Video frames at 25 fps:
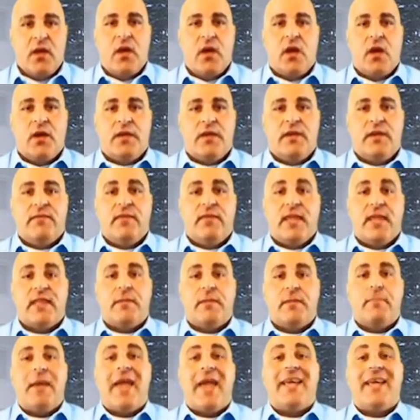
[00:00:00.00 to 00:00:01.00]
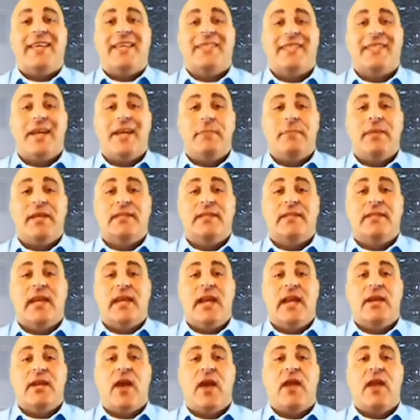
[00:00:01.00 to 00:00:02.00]
Given that the bank has not
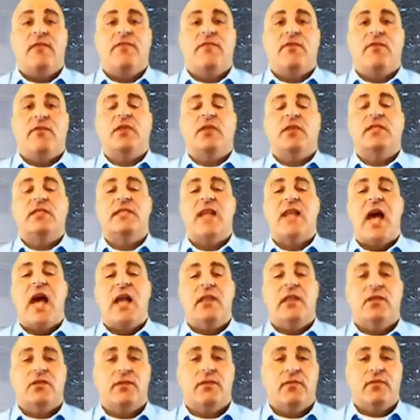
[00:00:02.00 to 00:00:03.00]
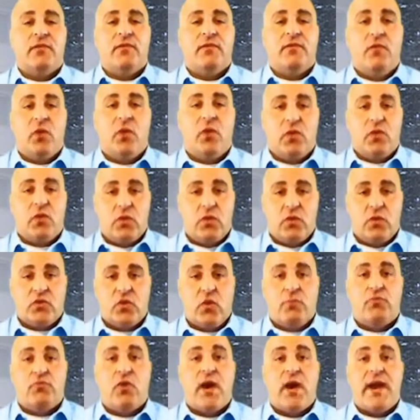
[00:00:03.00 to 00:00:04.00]
maintained or had first knowledge of the foreclosed
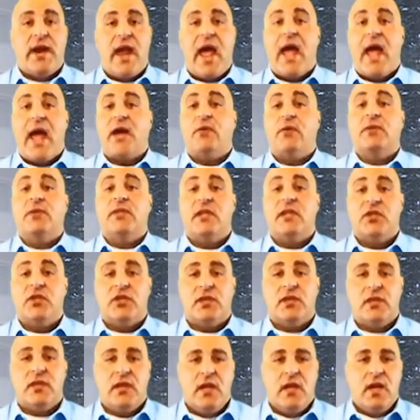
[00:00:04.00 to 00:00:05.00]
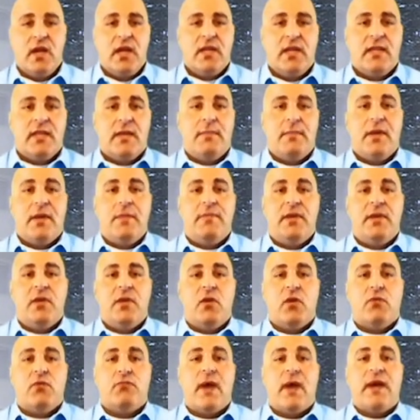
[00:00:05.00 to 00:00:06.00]
home prior to acquisition, there may be
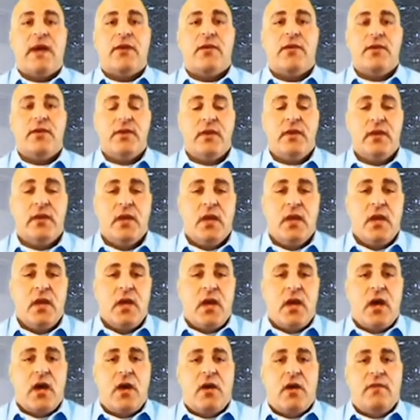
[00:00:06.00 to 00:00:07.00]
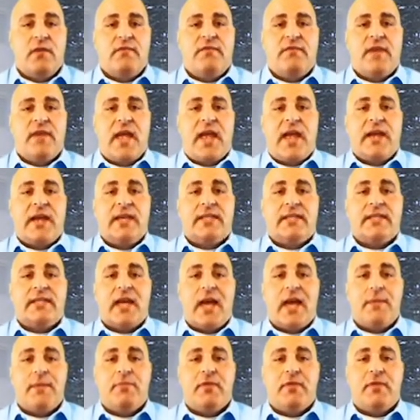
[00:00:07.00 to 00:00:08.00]
no record of any
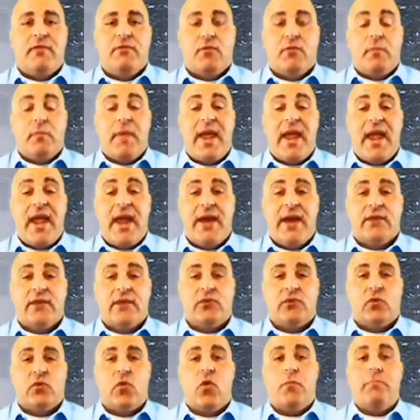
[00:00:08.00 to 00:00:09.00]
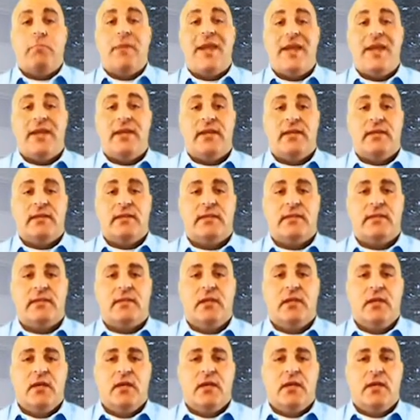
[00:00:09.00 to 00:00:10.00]
type of repairs or maintenance
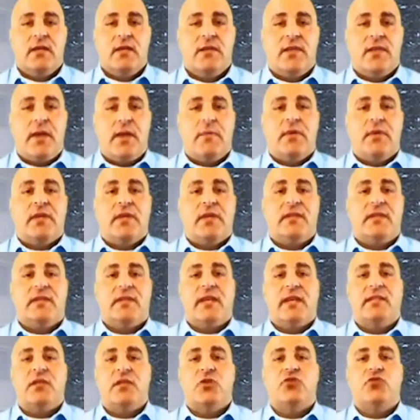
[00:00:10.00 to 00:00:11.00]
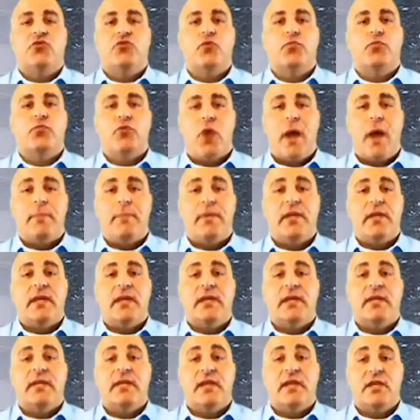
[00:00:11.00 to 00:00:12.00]
that would assess the true property
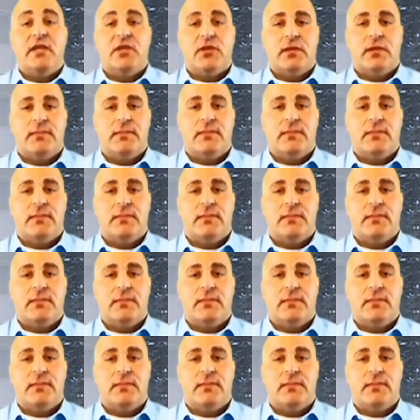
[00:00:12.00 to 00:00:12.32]
condition.